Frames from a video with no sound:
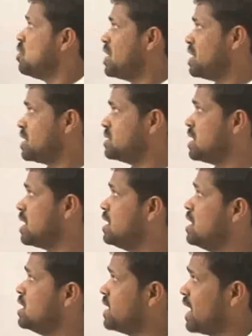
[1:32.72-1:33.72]
what are
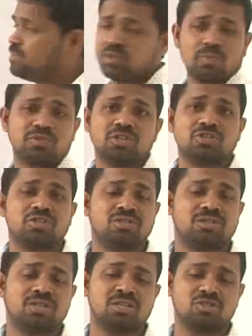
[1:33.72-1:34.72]
the types of
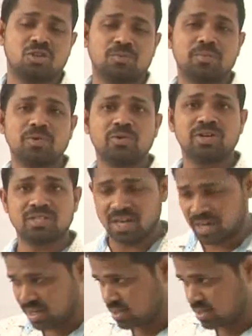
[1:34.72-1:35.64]
system of units? Let